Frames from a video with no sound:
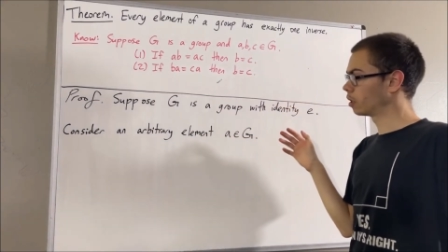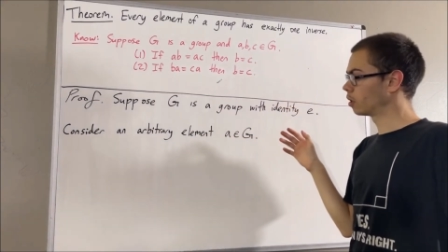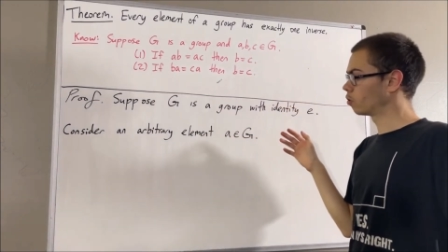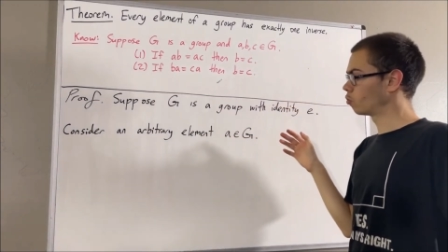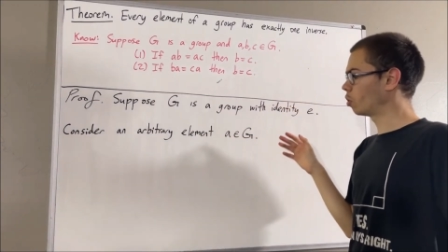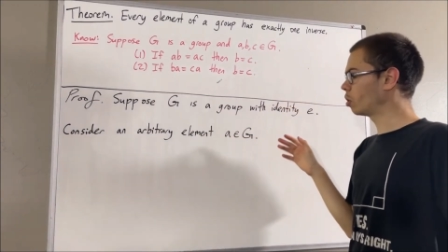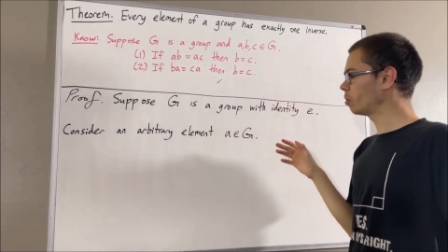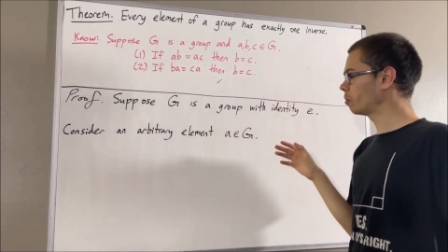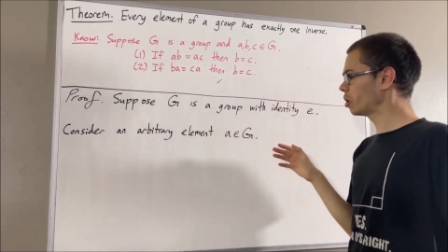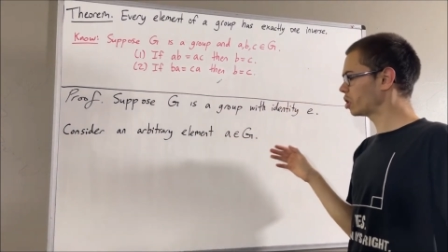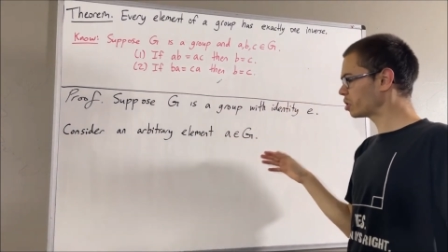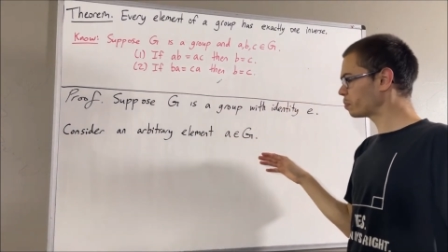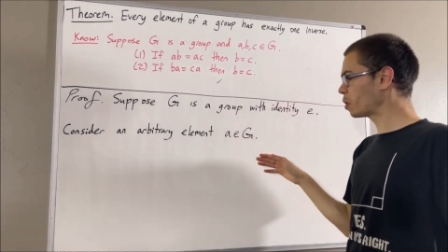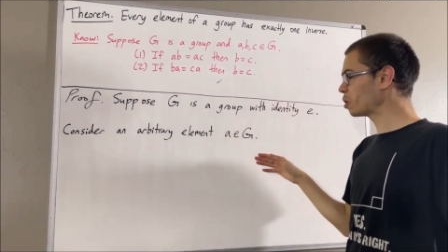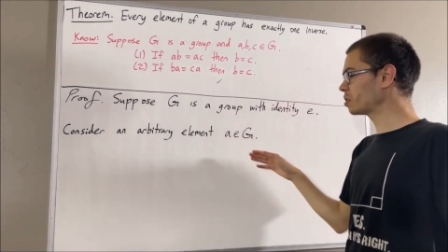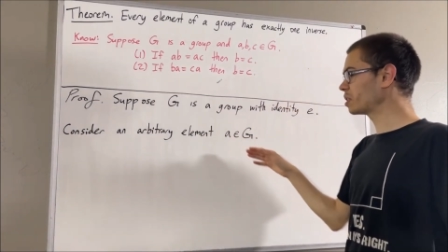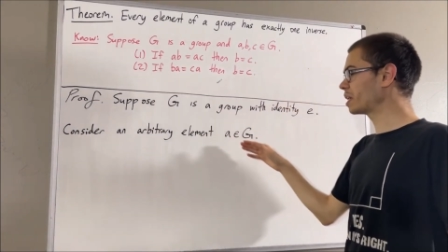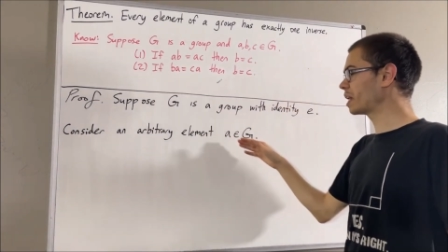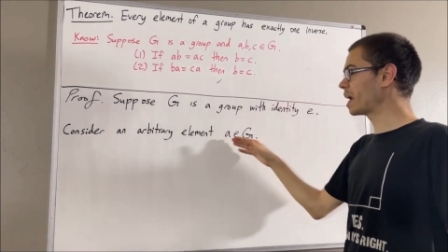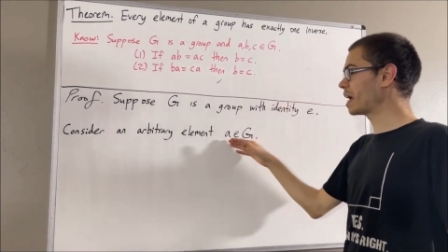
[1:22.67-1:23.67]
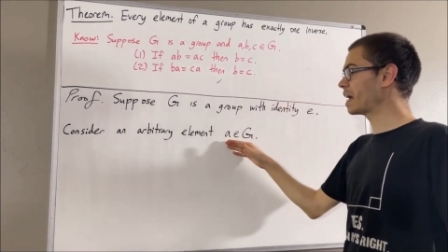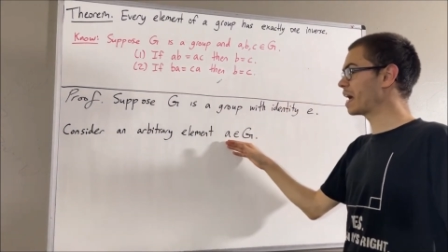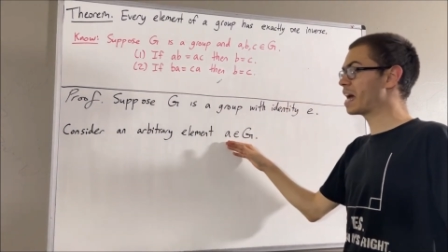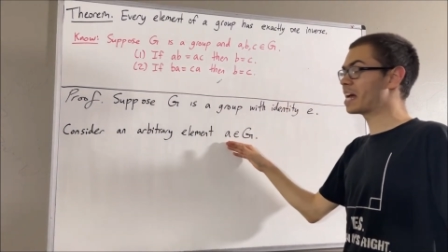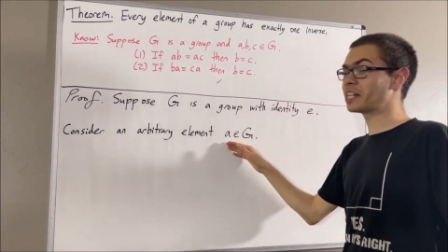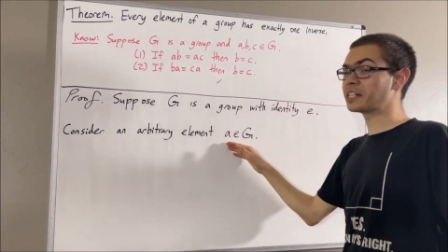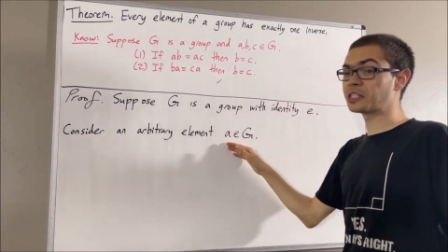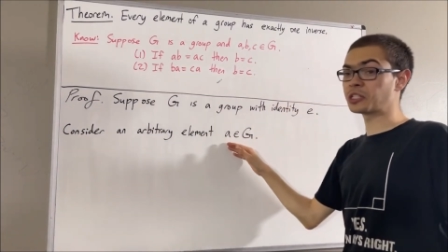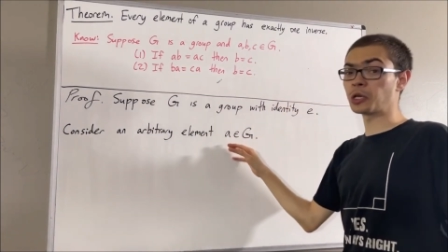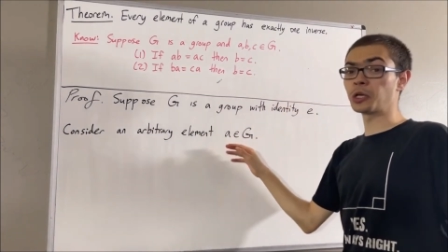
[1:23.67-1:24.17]
Well, let's suppose that A
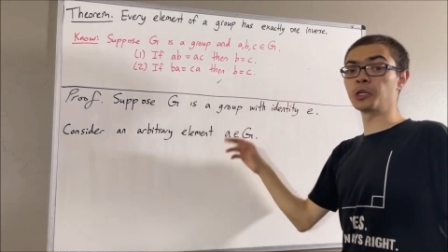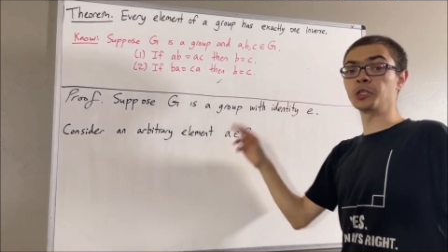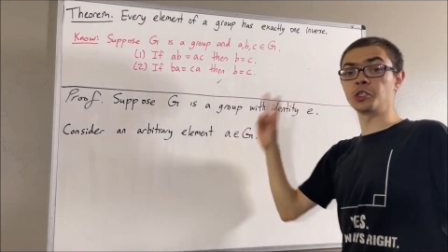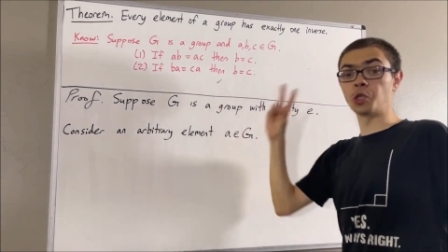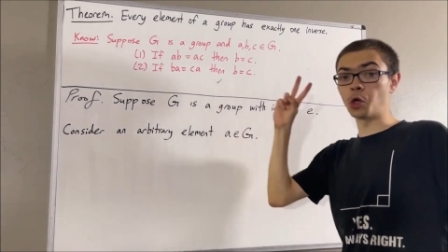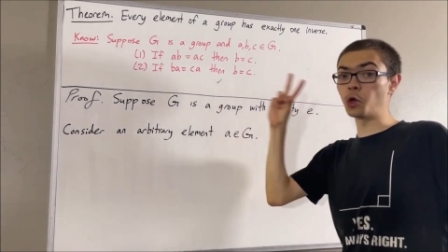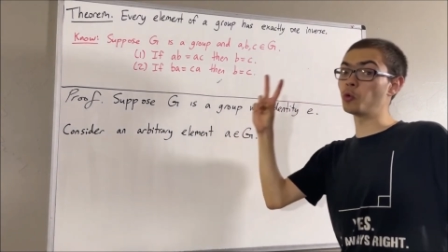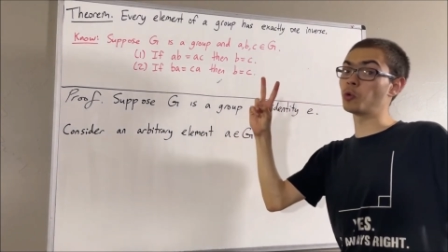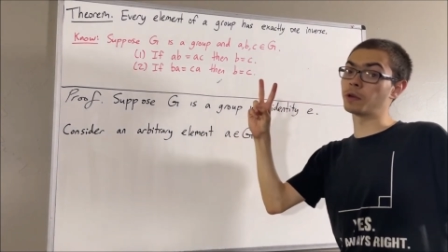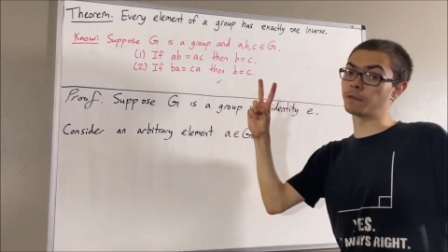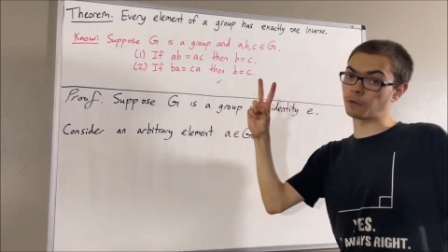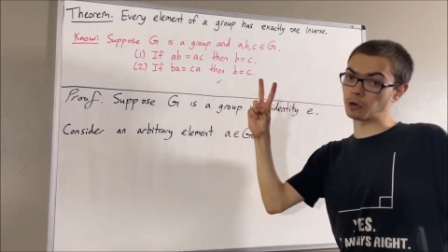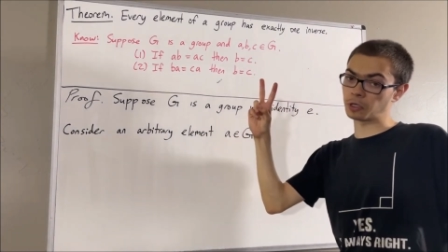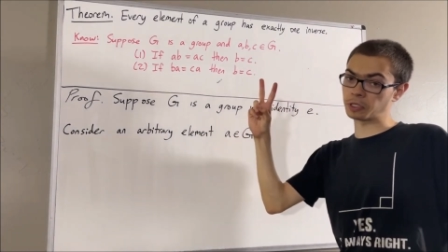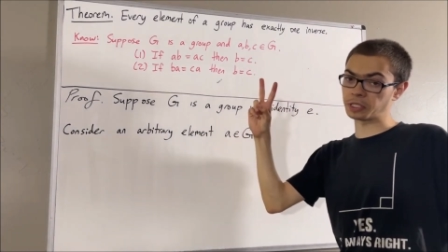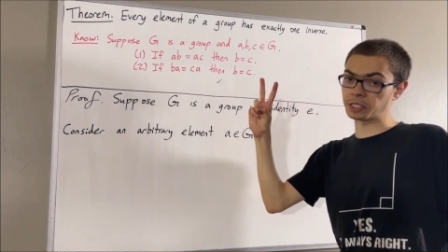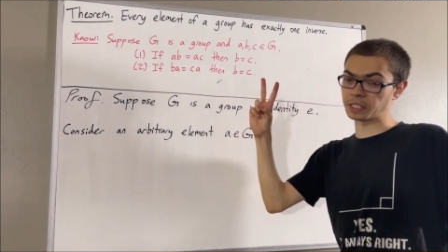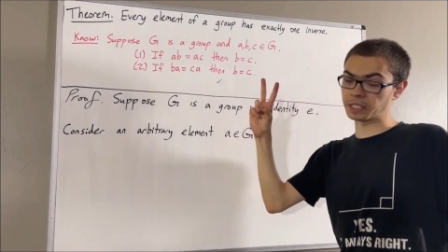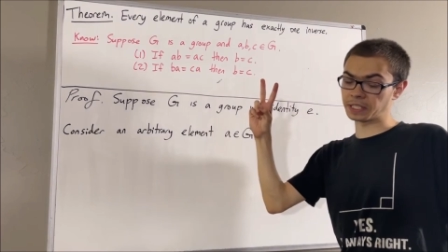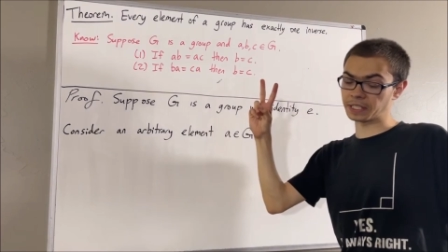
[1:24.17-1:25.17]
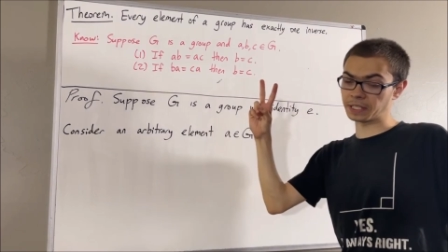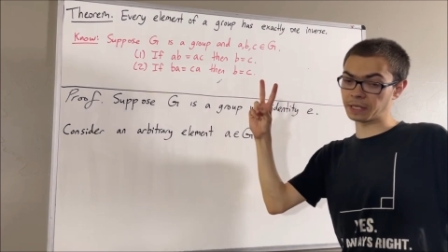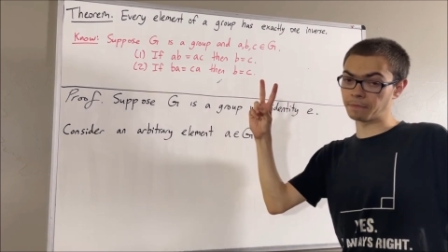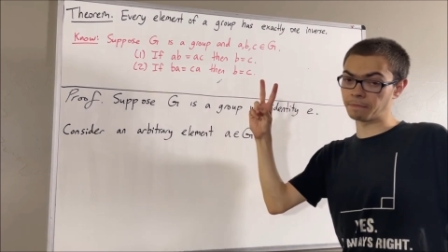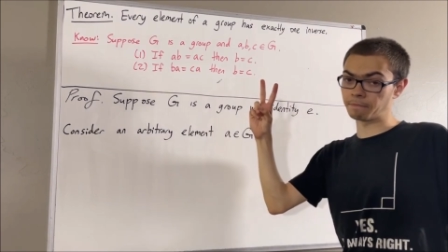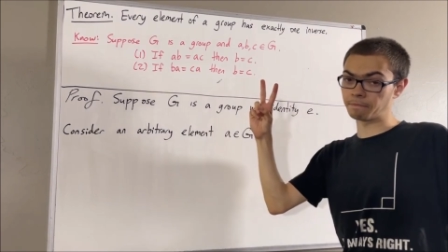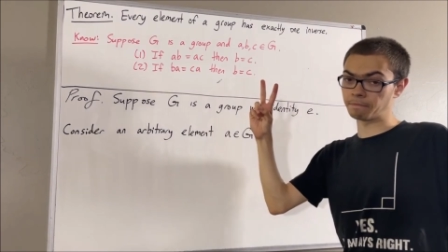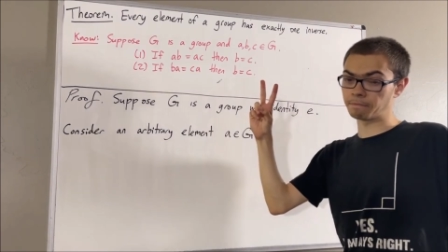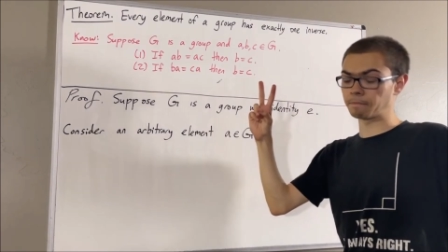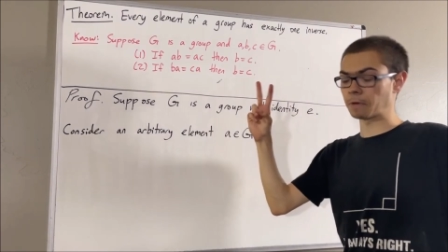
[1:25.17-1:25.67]
has two inverses.
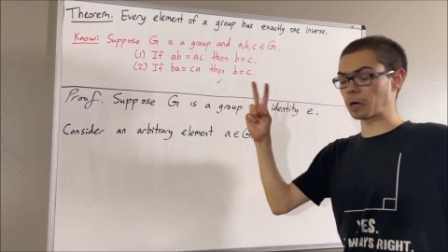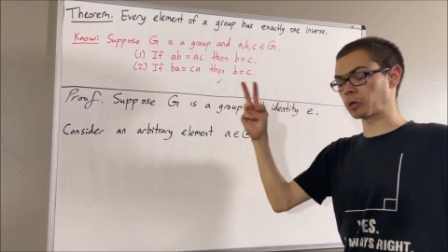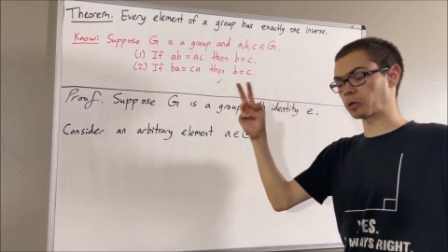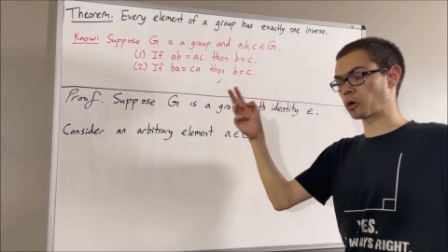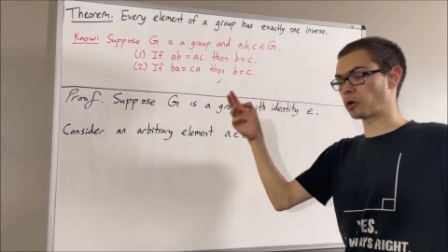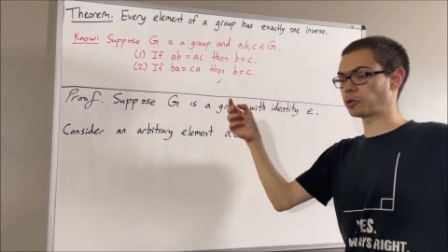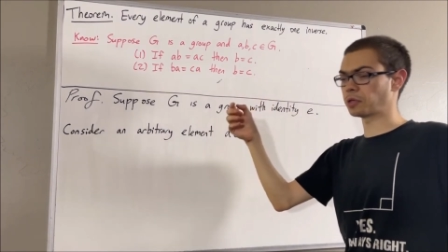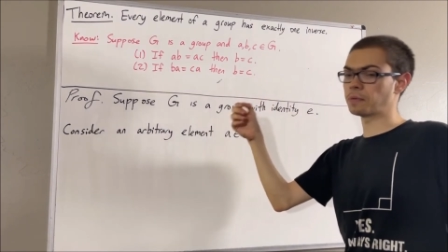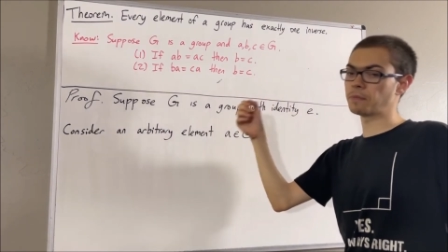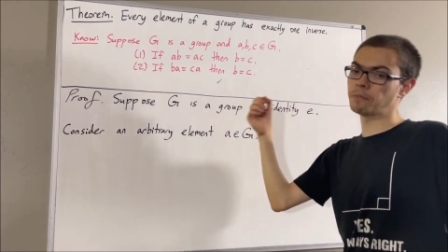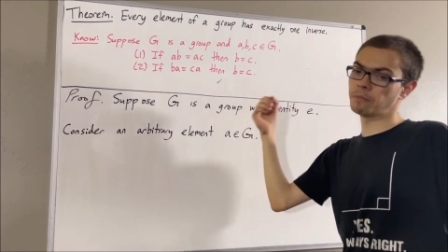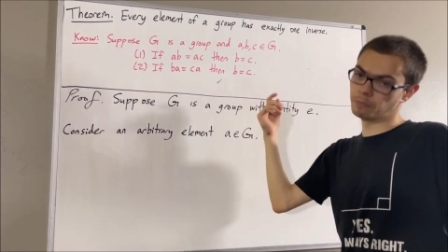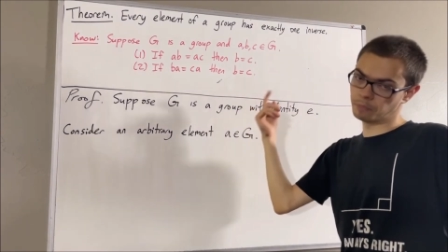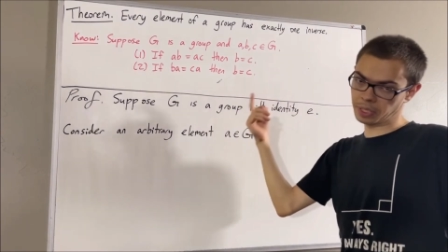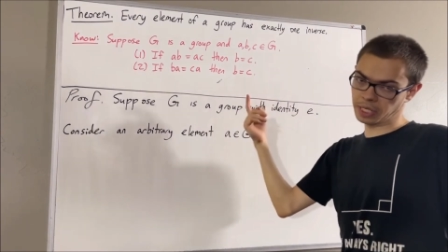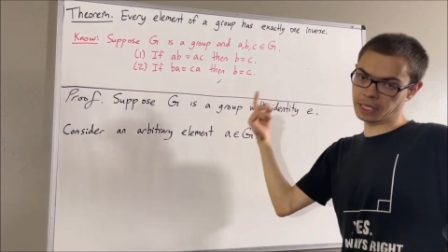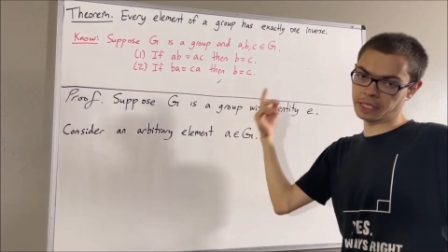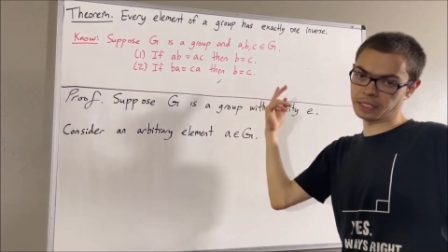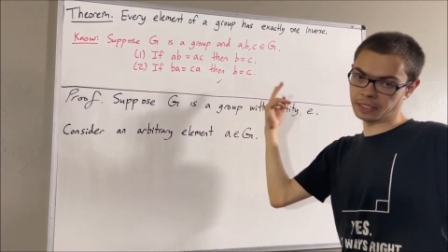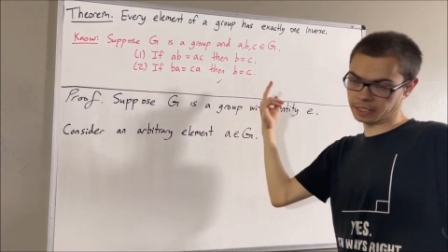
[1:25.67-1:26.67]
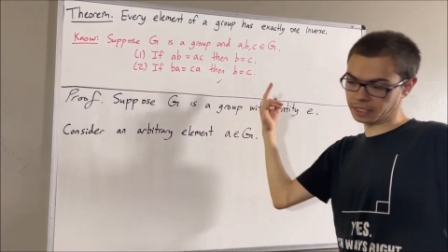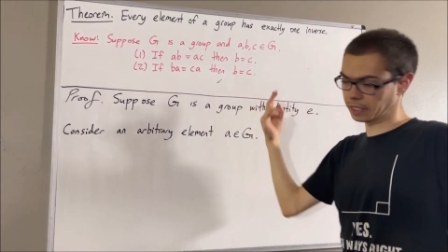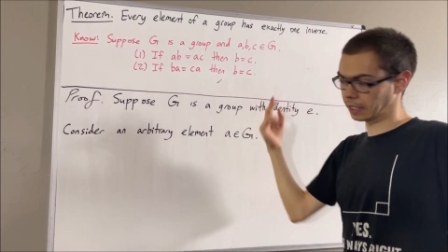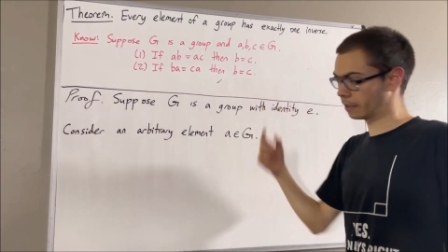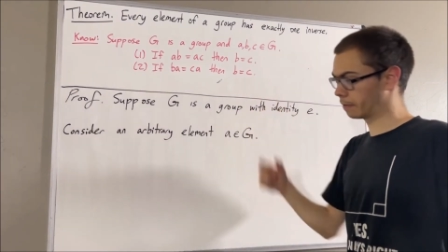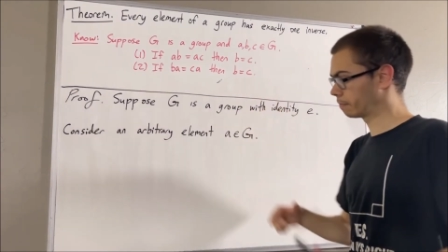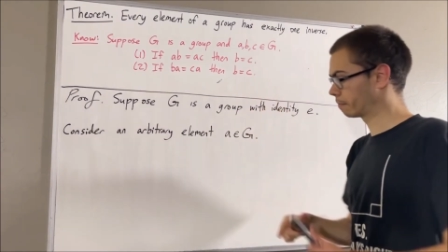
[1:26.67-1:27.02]
I'll call them B and C.